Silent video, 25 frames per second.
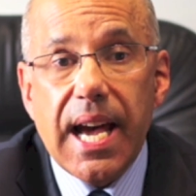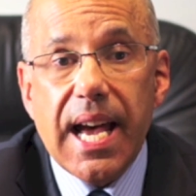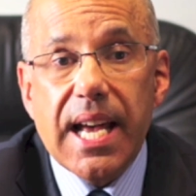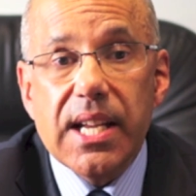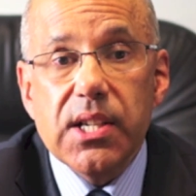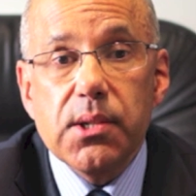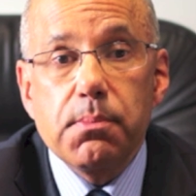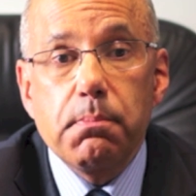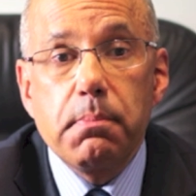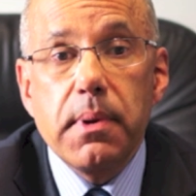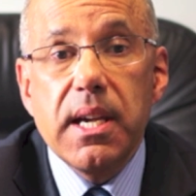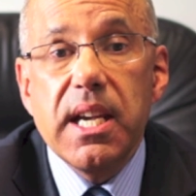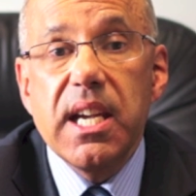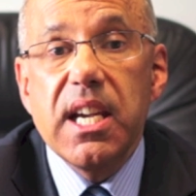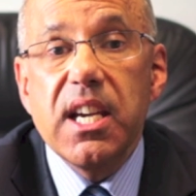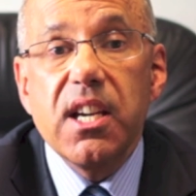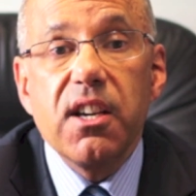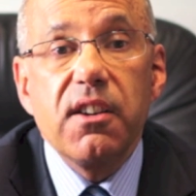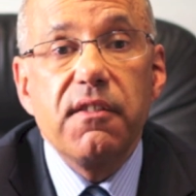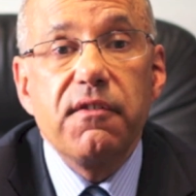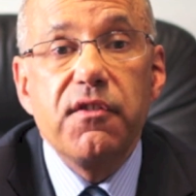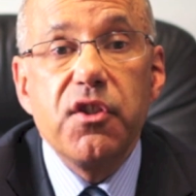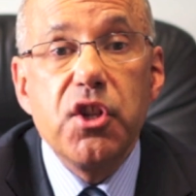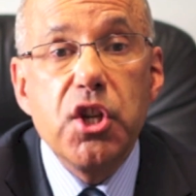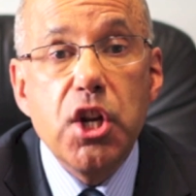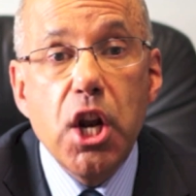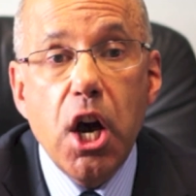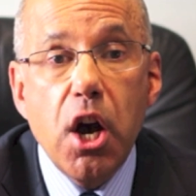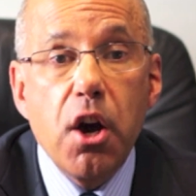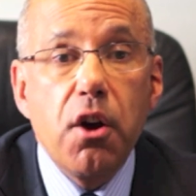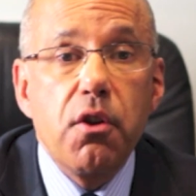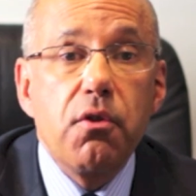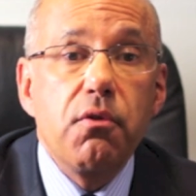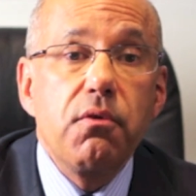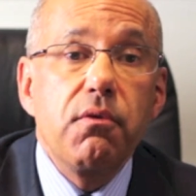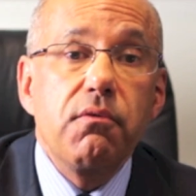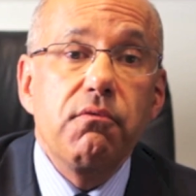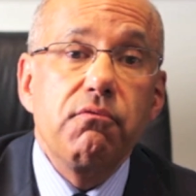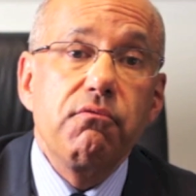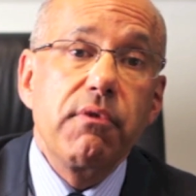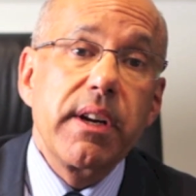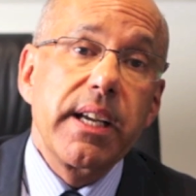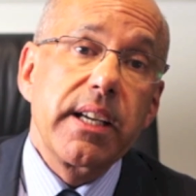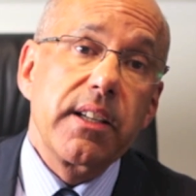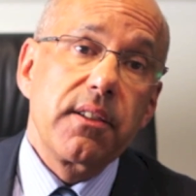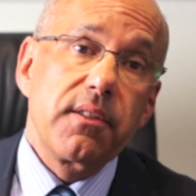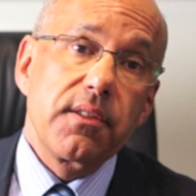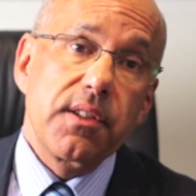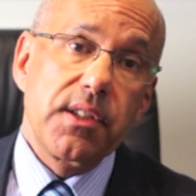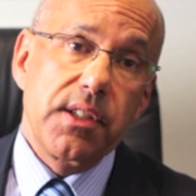as being of no
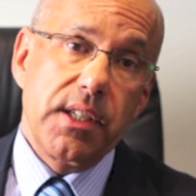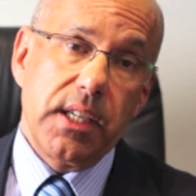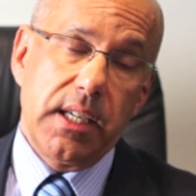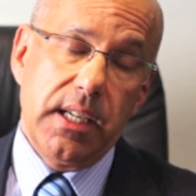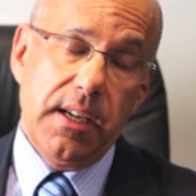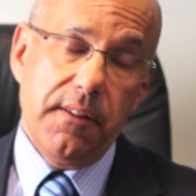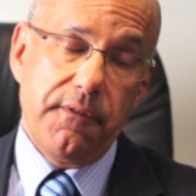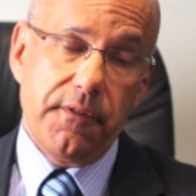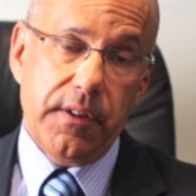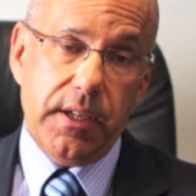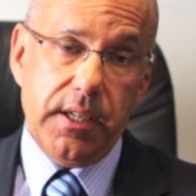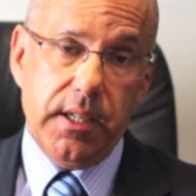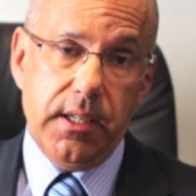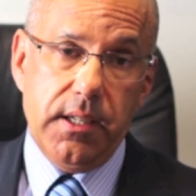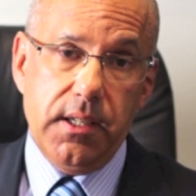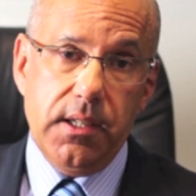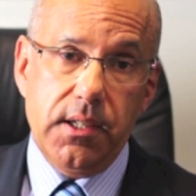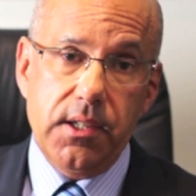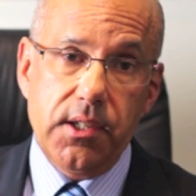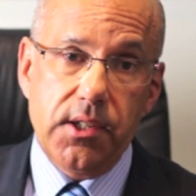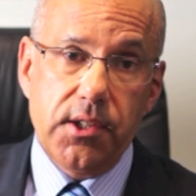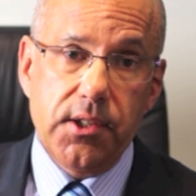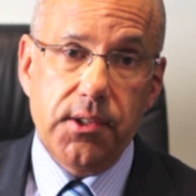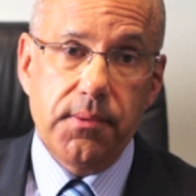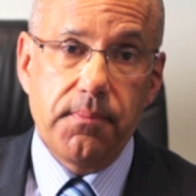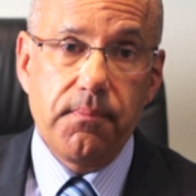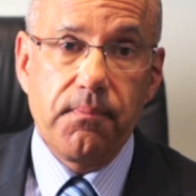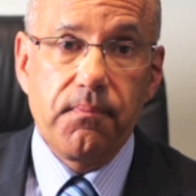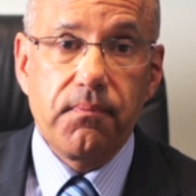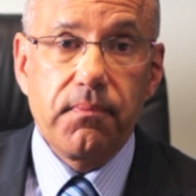real significance.